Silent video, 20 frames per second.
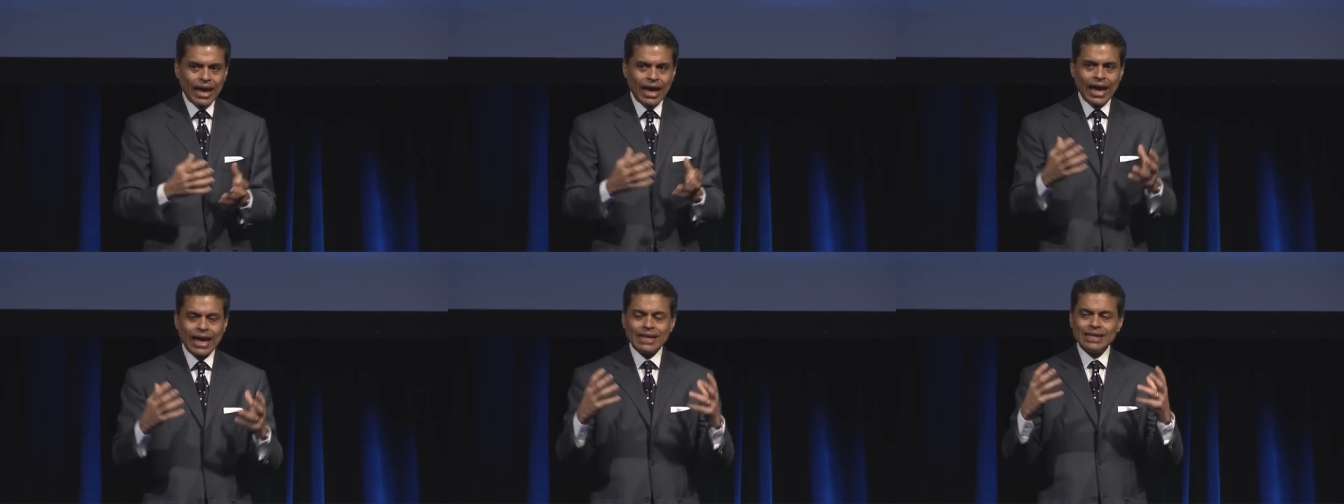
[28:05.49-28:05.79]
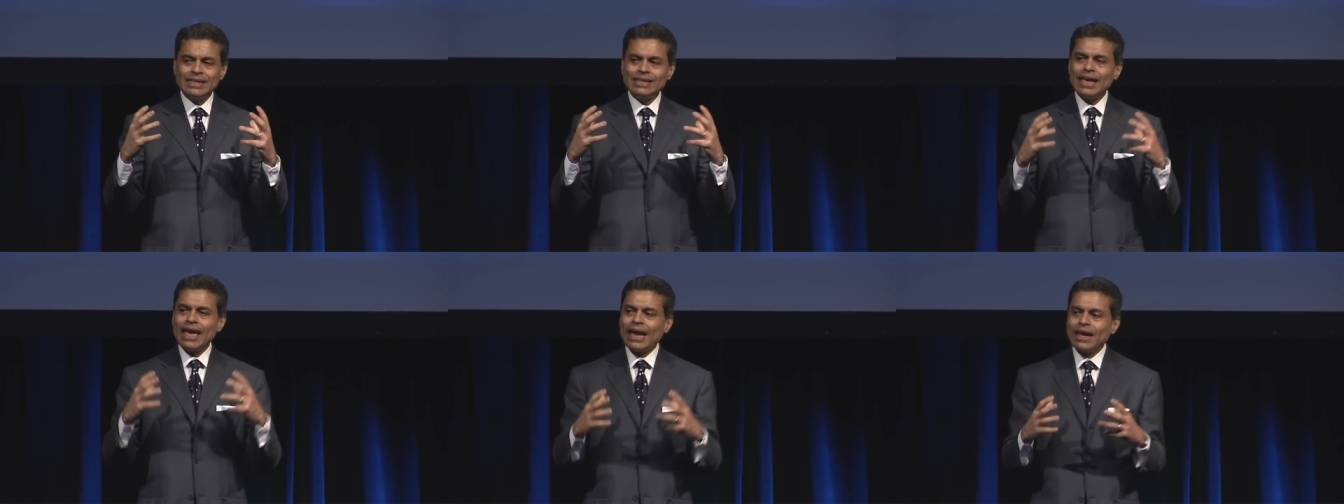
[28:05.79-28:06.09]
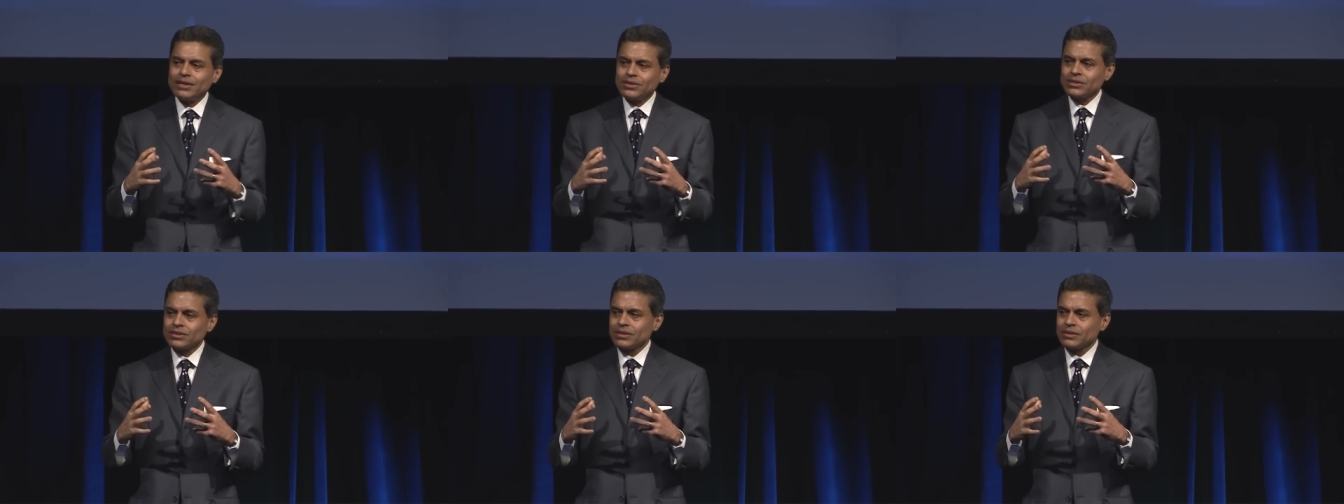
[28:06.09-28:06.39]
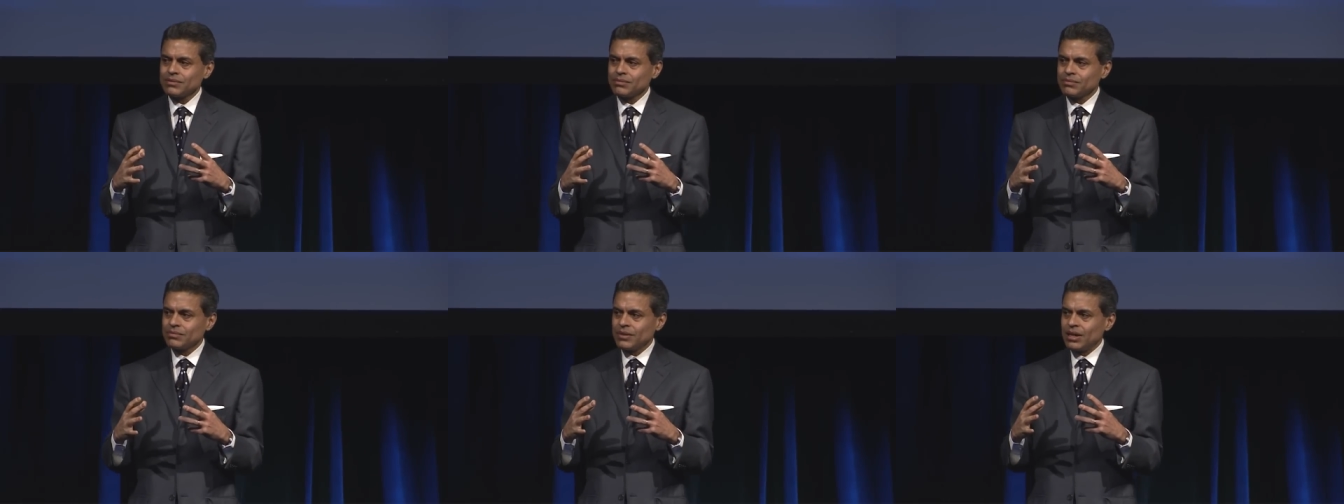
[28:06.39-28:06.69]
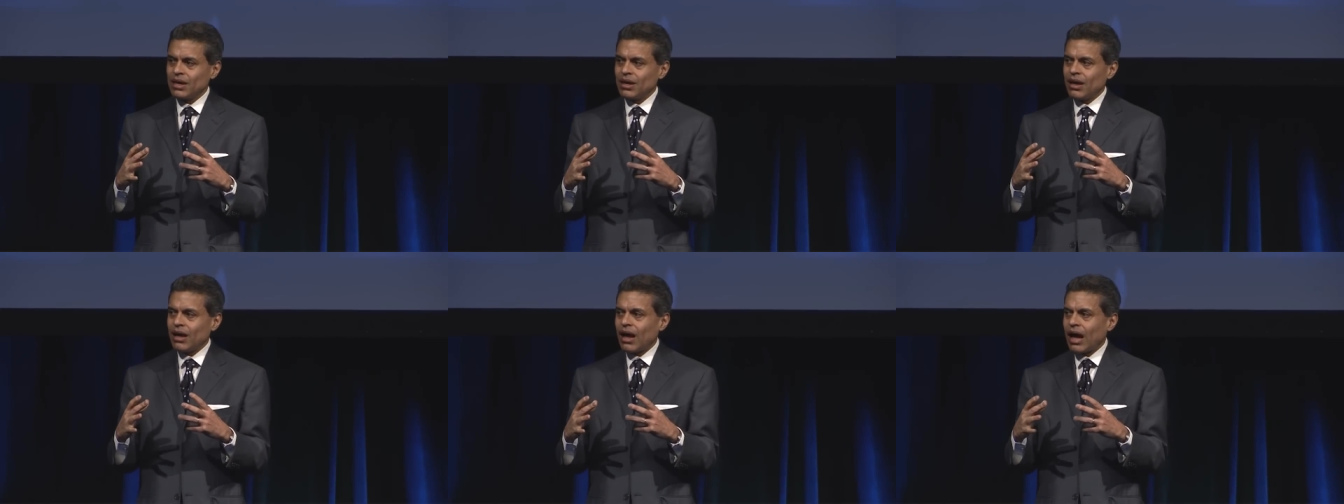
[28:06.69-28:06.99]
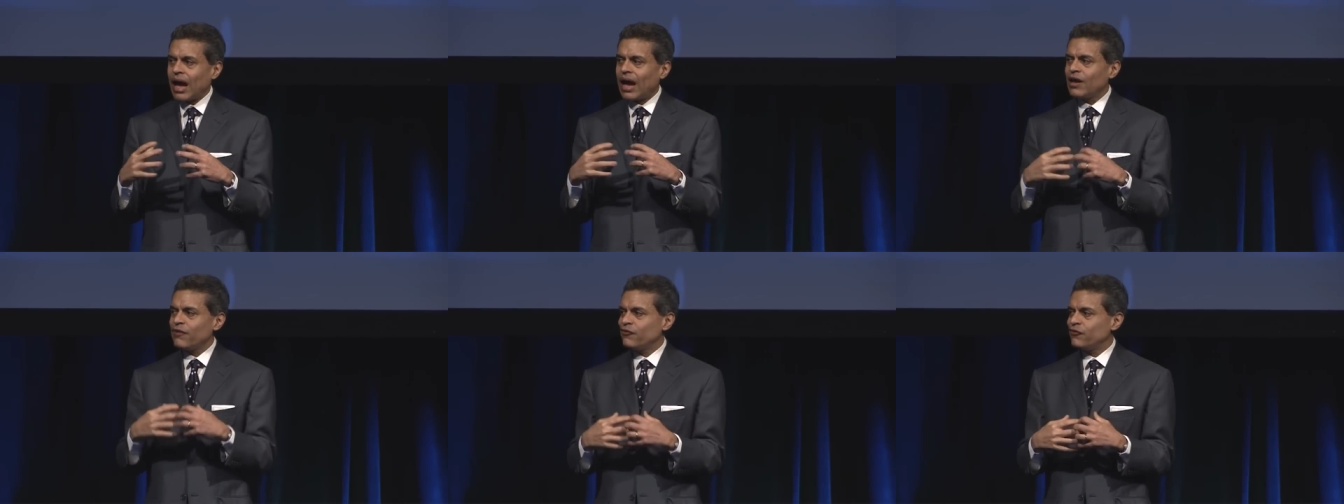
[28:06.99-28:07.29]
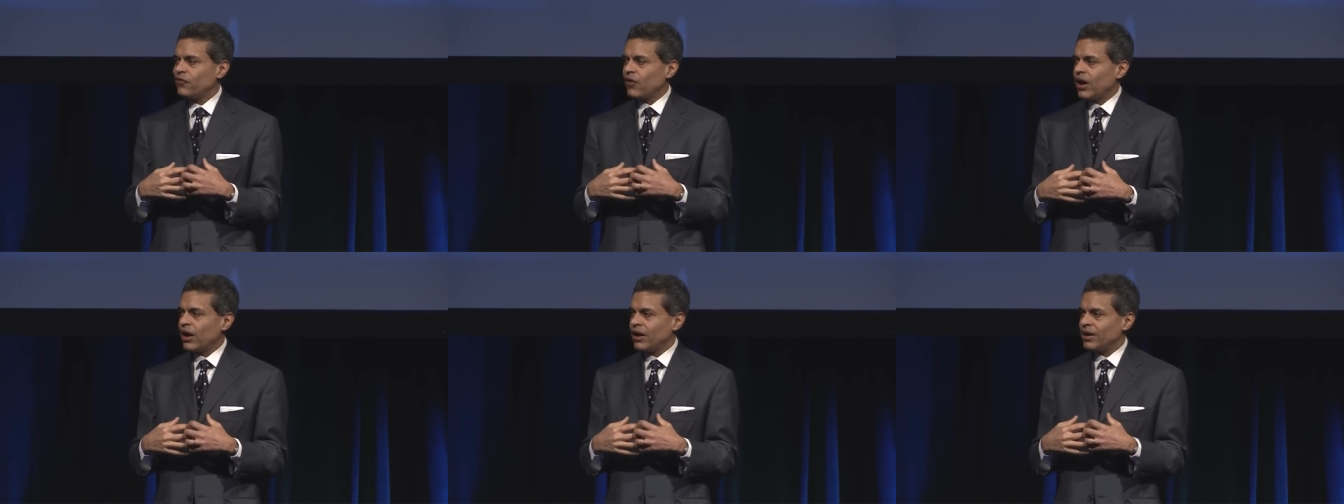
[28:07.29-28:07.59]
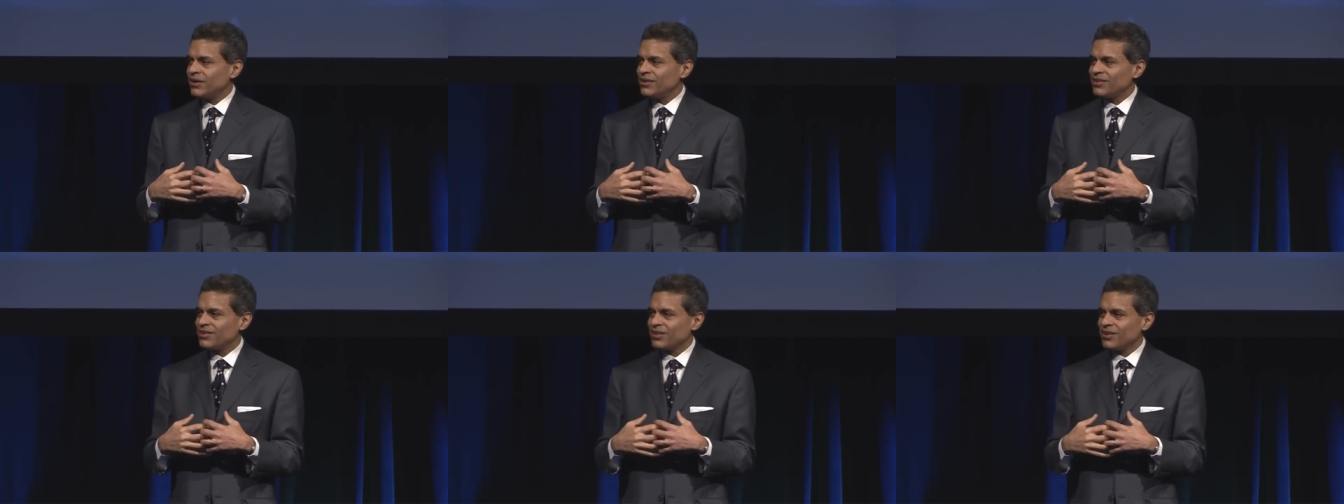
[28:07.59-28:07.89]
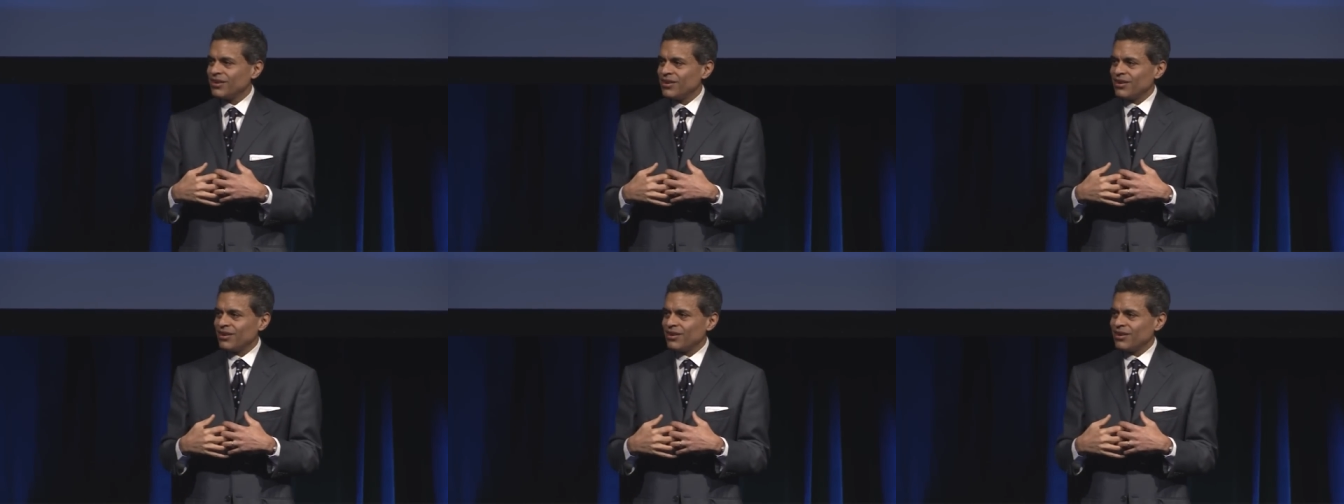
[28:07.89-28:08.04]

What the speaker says: And yet, I find